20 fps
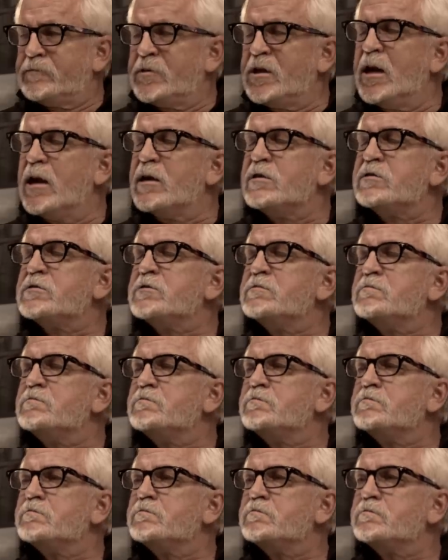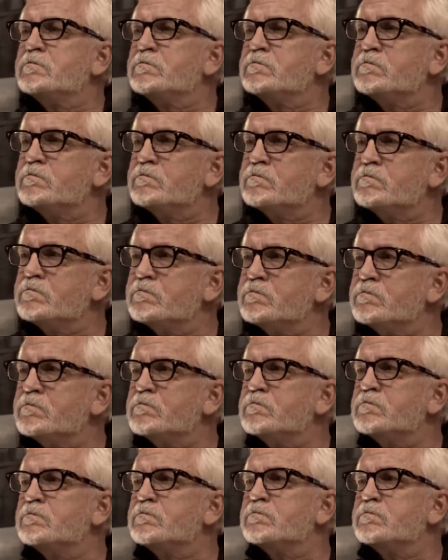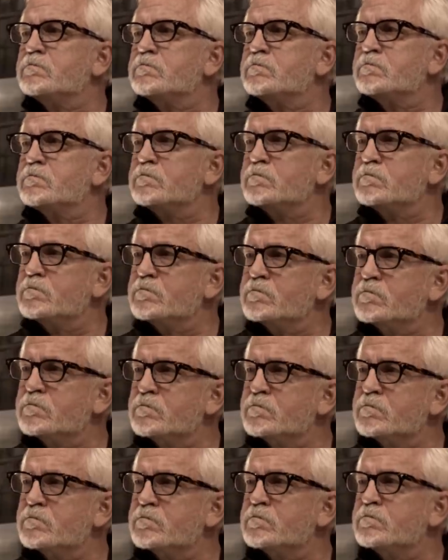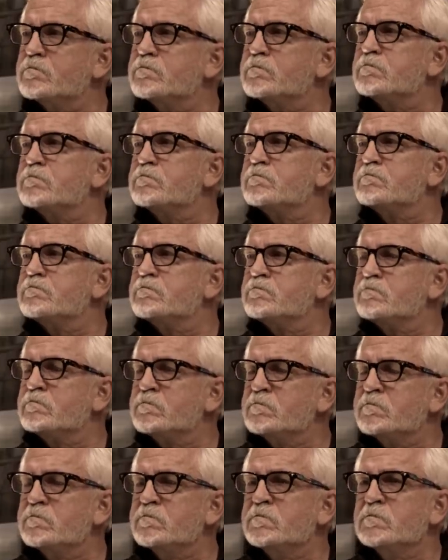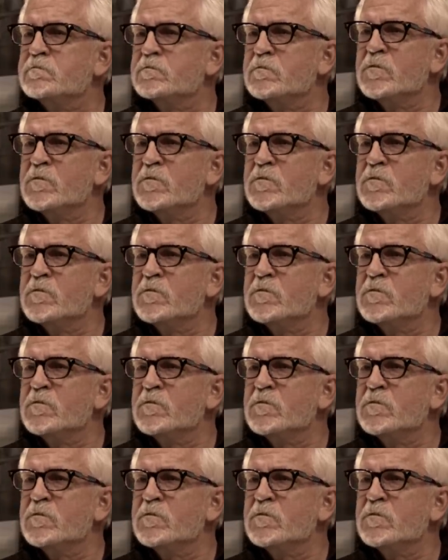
Yes. It's a lot of work for an engineer producer to sort that out, for sure.